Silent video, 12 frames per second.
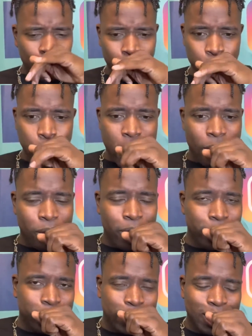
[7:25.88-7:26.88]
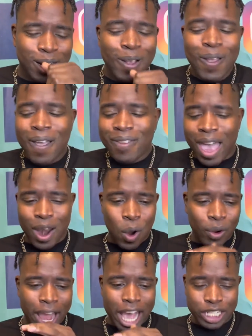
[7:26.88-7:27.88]
you have this, that
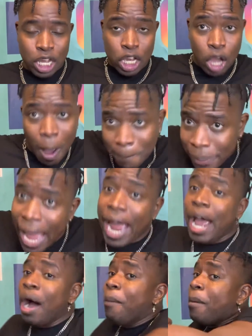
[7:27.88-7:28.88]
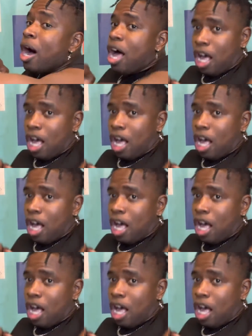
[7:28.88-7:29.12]
old ass kabam,